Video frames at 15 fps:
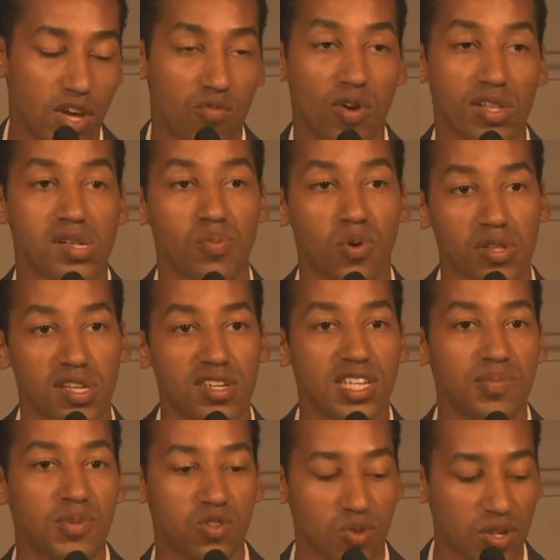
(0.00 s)
reciprocity
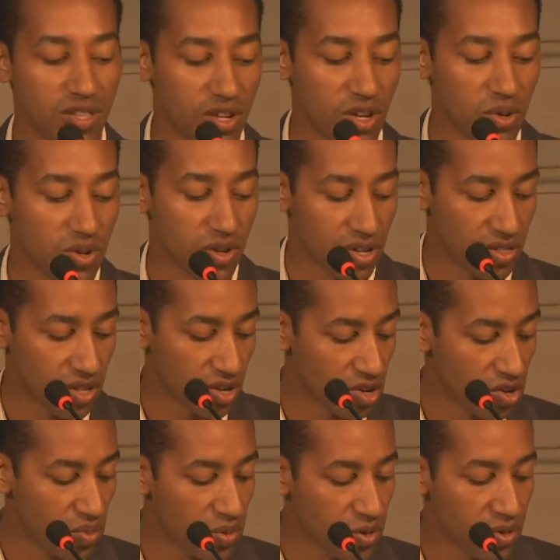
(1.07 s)
between the local and the
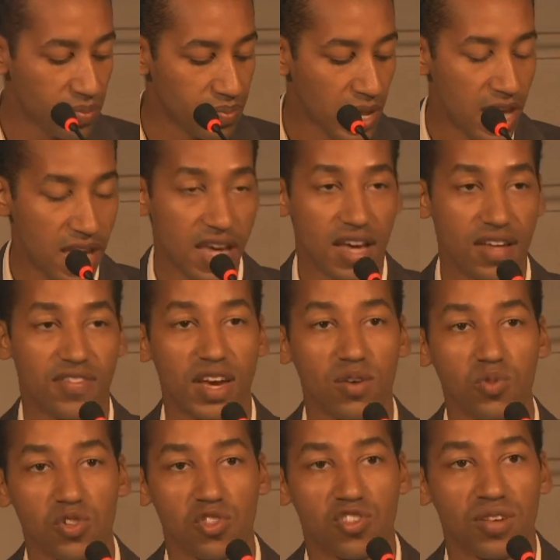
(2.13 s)
global. That
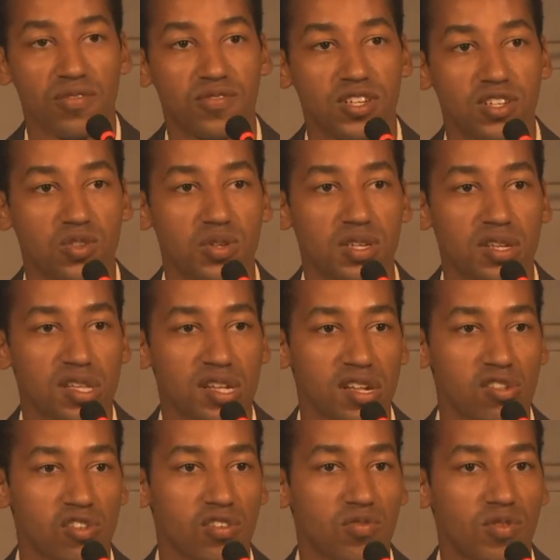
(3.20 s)
will shift into a
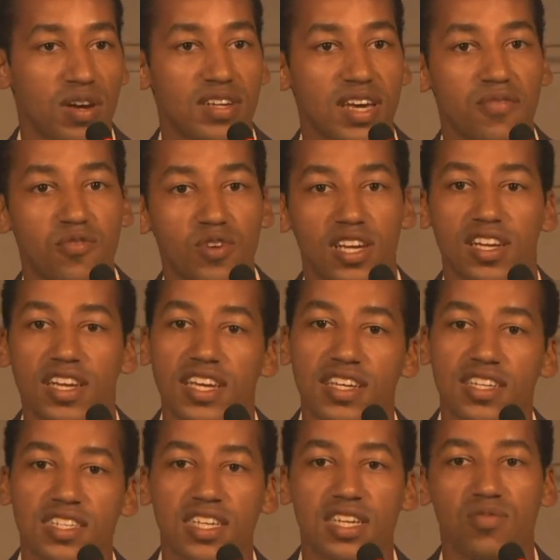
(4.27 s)
discussion around
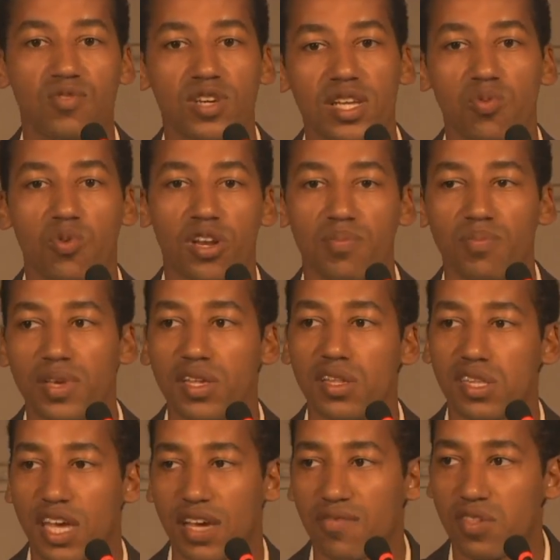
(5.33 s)
Africaneity and really what it means
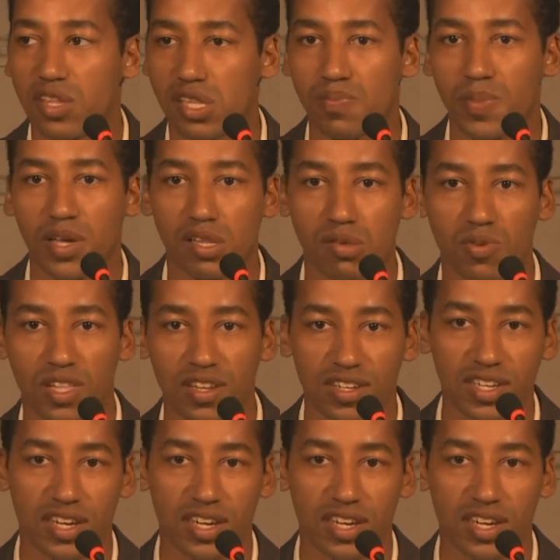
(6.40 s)
to have this space within